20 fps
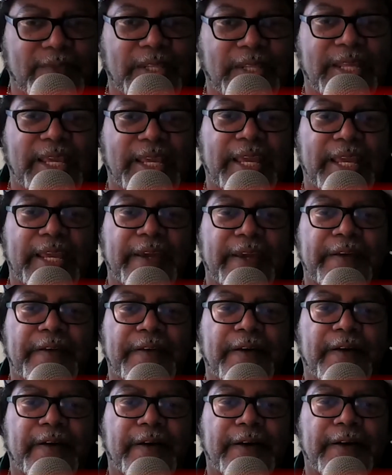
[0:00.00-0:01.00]

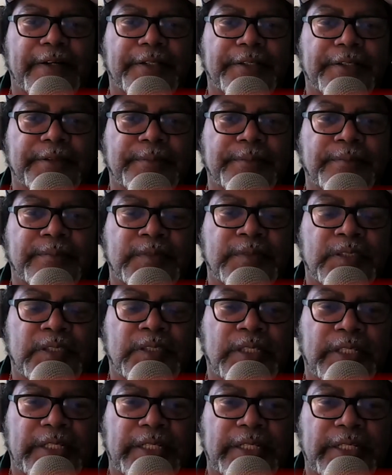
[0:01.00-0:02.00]
And
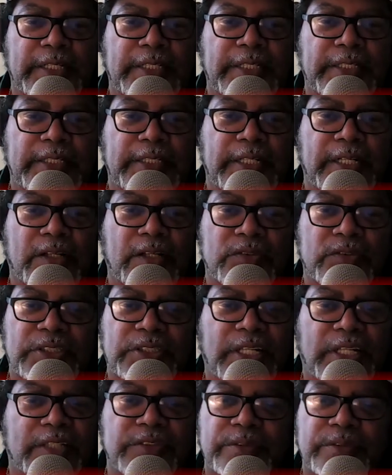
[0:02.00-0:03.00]
he,
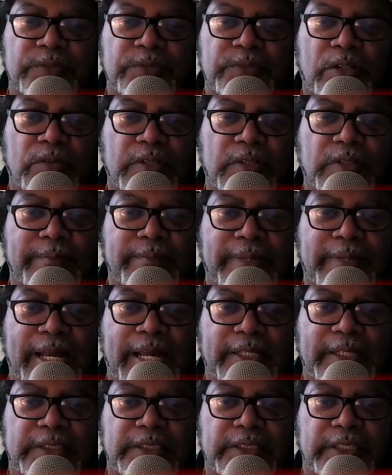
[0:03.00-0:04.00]
tells him don't come
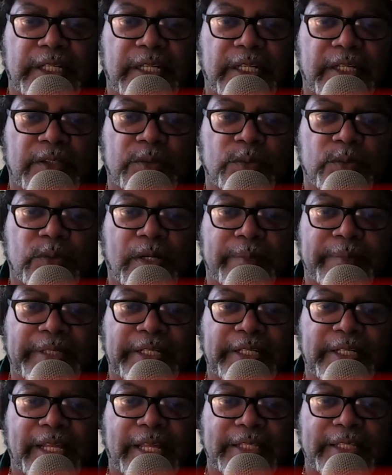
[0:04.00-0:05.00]
back, I
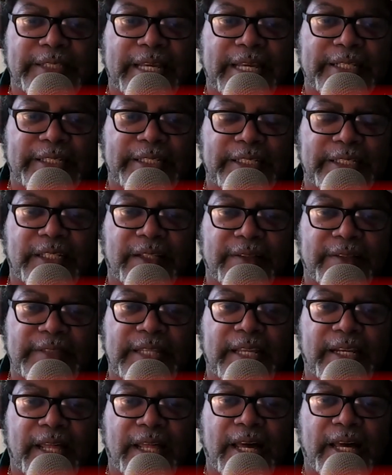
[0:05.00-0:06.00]
mean, like, that kid loved
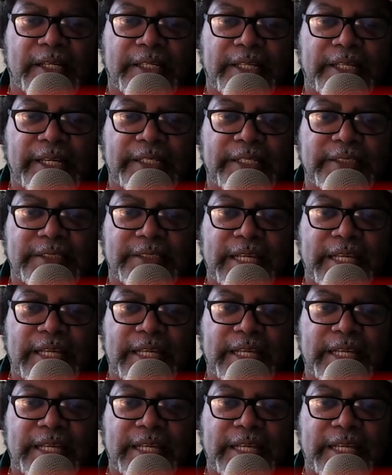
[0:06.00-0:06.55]
that locket.